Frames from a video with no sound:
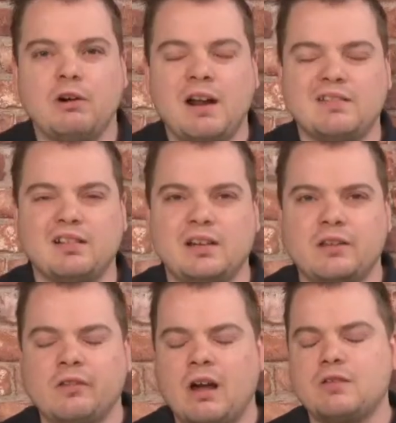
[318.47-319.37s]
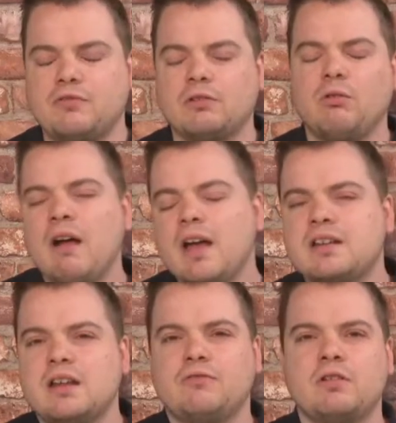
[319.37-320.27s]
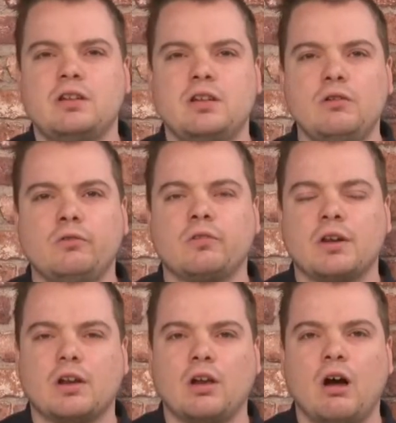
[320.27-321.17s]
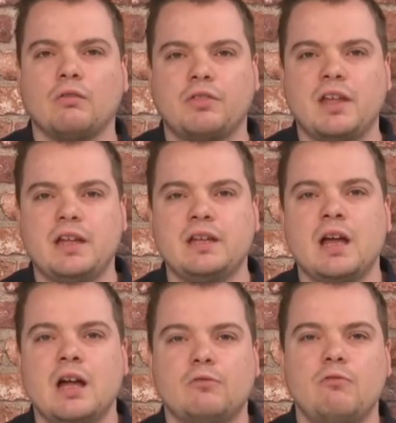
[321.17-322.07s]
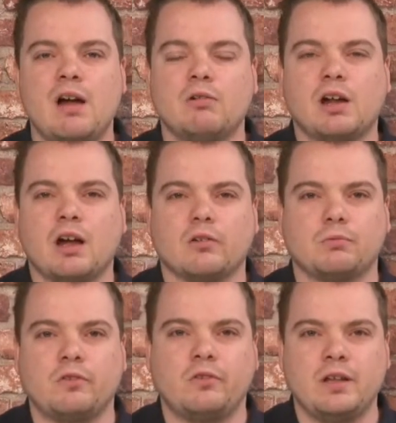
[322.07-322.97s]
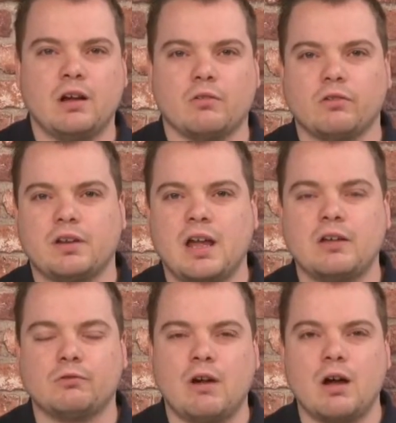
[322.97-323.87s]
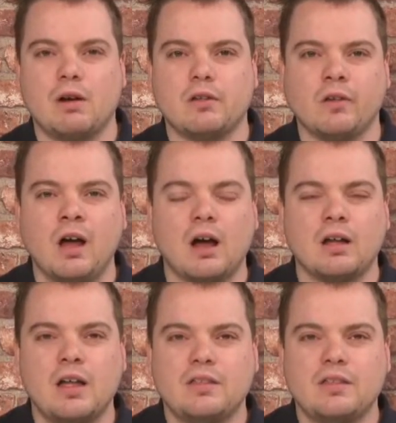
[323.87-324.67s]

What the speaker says: were actually designed for quite a different use than a lot of the rail cars we see on today's railways are.